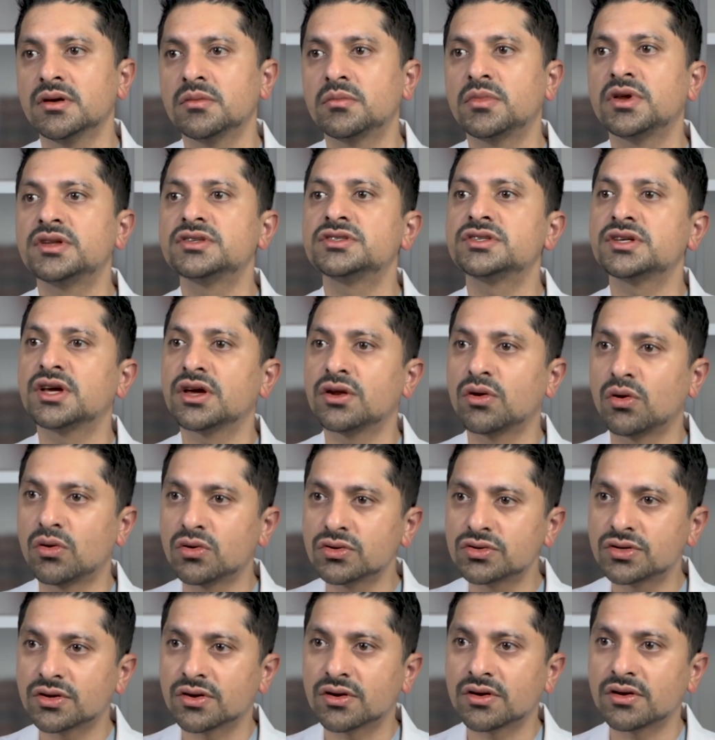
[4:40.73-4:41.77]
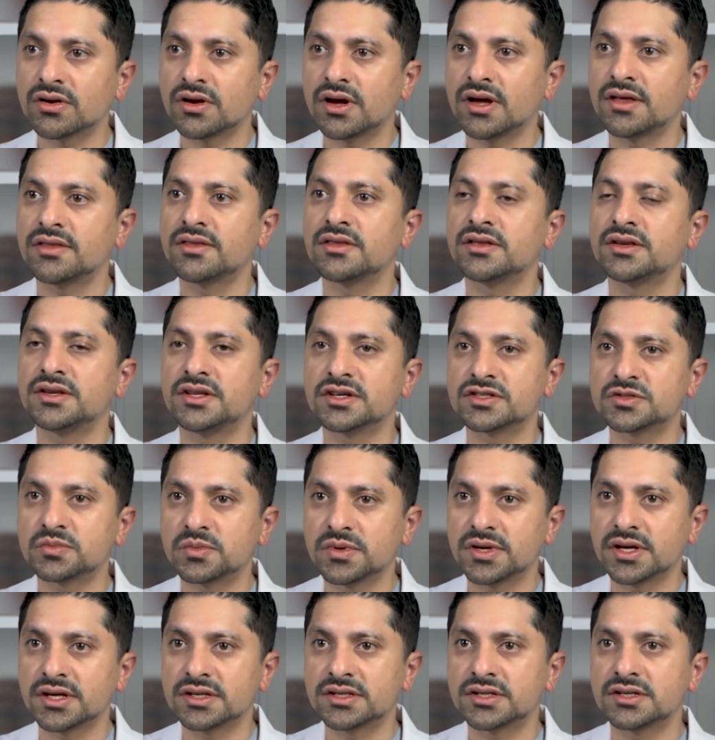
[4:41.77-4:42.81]
But as you get older and the discs
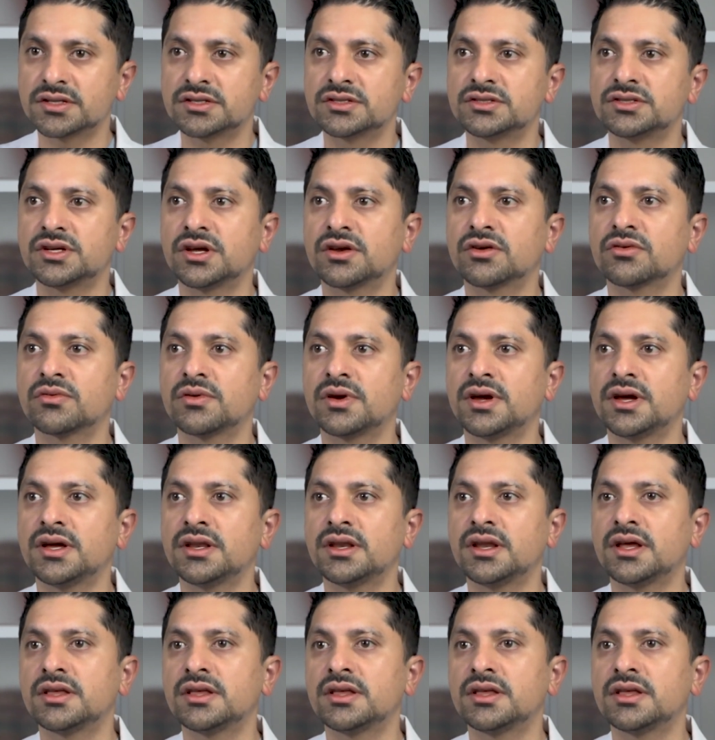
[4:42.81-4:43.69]
begin to degenerate